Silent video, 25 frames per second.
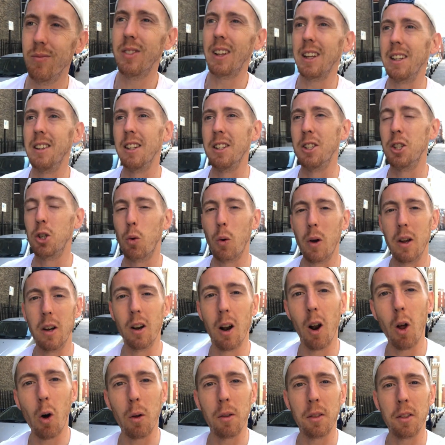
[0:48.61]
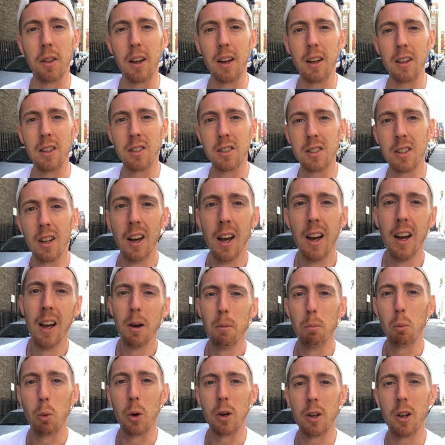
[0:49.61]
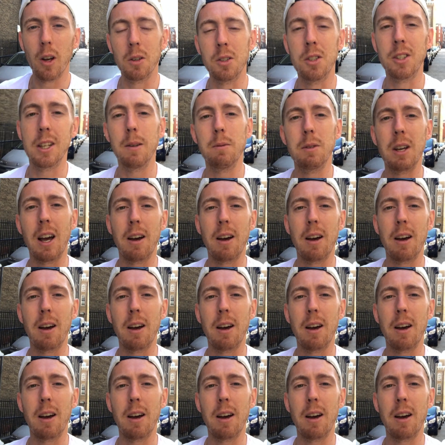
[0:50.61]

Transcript: They disagreed in a lot of things. Mourinho seemed